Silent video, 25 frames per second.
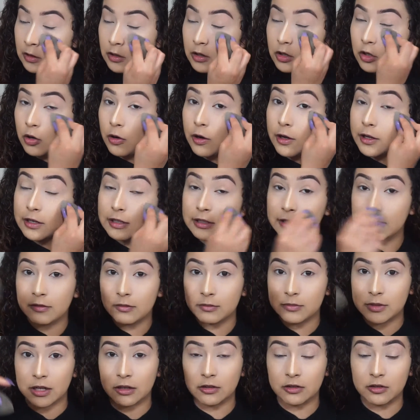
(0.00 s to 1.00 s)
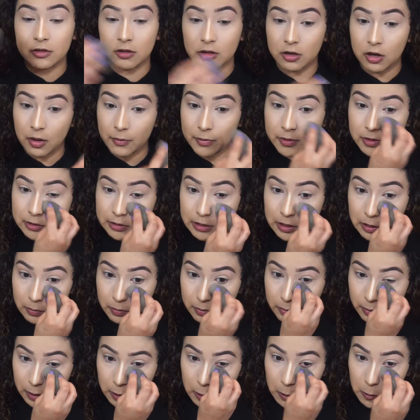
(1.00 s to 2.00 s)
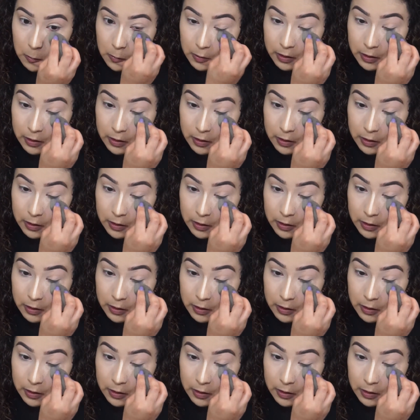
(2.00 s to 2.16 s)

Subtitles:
go ahead and leave them down in the comments down below.